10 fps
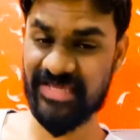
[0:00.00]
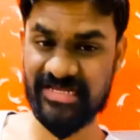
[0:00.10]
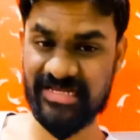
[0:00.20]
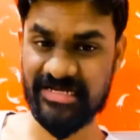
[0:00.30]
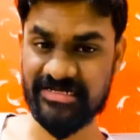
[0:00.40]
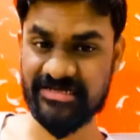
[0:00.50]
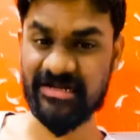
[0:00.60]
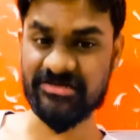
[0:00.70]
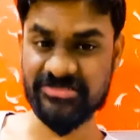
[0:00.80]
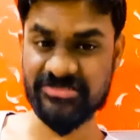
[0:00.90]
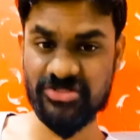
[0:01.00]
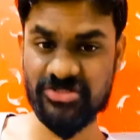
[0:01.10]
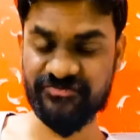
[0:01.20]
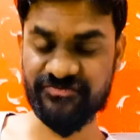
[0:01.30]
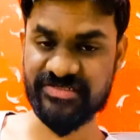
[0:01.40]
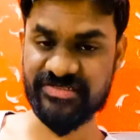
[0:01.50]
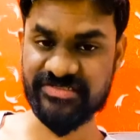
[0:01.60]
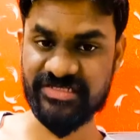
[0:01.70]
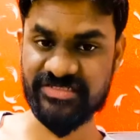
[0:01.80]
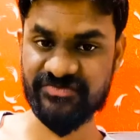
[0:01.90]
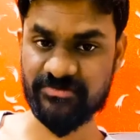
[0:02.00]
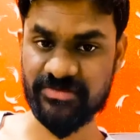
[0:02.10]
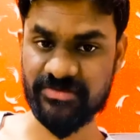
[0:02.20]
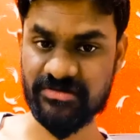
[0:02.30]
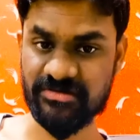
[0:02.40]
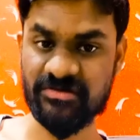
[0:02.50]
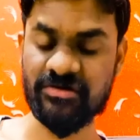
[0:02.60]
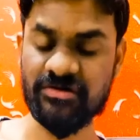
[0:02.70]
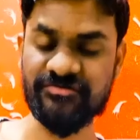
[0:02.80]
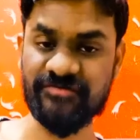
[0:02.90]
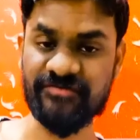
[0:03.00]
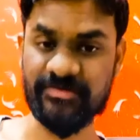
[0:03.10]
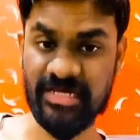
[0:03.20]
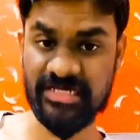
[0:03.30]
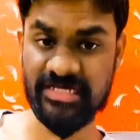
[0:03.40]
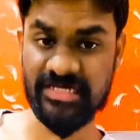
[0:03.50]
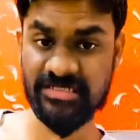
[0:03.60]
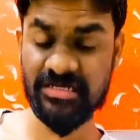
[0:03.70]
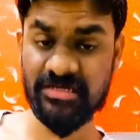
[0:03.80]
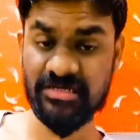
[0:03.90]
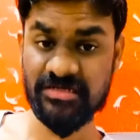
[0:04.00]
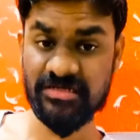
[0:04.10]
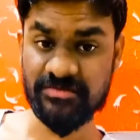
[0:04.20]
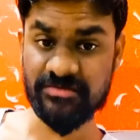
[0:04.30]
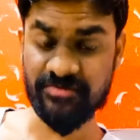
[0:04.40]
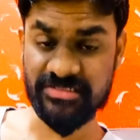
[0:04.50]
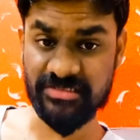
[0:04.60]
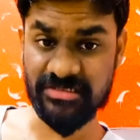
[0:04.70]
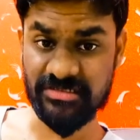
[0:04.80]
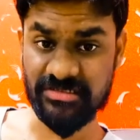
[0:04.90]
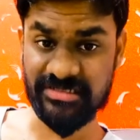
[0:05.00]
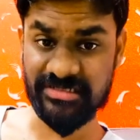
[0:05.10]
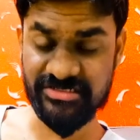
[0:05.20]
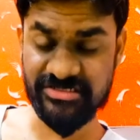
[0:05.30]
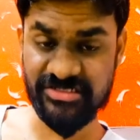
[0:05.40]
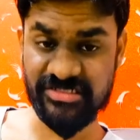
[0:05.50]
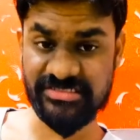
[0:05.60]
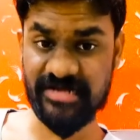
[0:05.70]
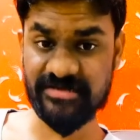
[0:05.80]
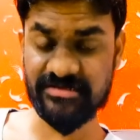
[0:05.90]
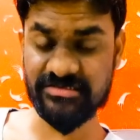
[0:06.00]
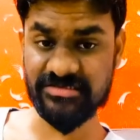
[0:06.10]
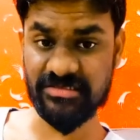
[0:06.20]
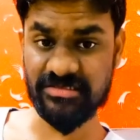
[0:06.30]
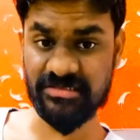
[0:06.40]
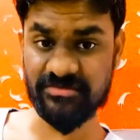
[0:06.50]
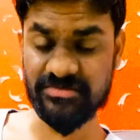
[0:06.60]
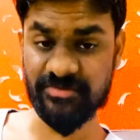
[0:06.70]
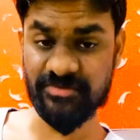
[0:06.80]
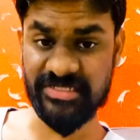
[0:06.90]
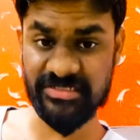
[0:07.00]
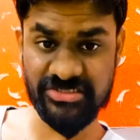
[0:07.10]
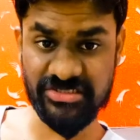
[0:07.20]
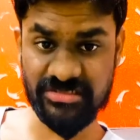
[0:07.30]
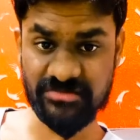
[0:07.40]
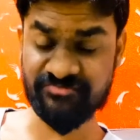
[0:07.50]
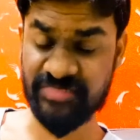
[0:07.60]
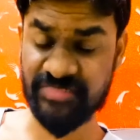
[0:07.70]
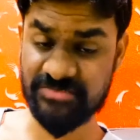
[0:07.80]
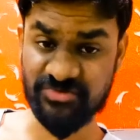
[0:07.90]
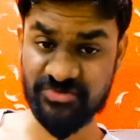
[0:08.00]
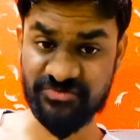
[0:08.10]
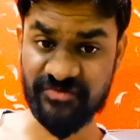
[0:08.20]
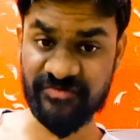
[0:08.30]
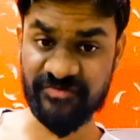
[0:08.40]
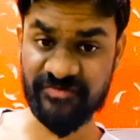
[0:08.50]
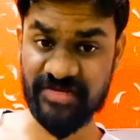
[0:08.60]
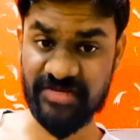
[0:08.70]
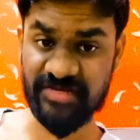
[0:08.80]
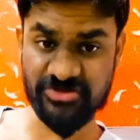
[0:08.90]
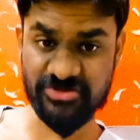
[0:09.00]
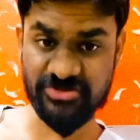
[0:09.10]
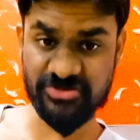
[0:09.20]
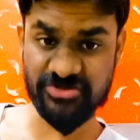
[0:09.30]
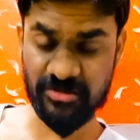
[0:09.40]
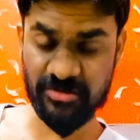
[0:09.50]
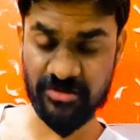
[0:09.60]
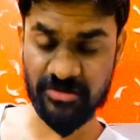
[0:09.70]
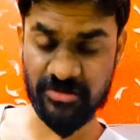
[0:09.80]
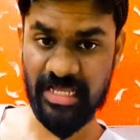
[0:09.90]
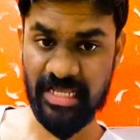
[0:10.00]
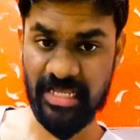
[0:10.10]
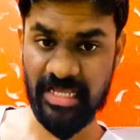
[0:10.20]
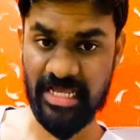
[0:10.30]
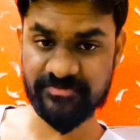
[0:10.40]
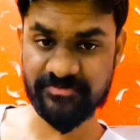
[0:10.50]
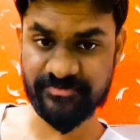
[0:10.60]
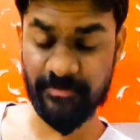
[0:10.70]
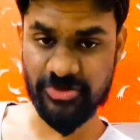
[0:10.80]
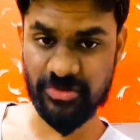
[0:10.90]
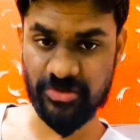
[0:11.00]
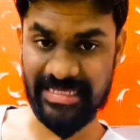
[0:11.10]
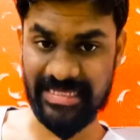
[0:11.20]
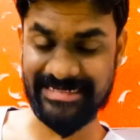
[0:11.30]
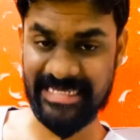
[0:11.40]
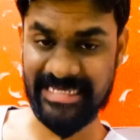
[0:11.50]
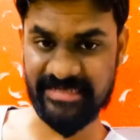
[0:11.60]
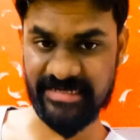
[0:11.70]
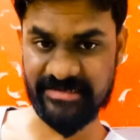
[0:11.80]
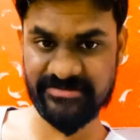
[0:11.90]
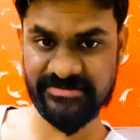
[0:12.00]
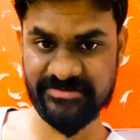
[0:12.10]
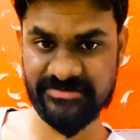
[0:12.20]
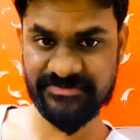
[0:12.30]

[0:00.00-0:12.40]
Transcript: we can get a dozen of free sales from the webinars, but the condition is that the presentation must be very very strong and people should like that.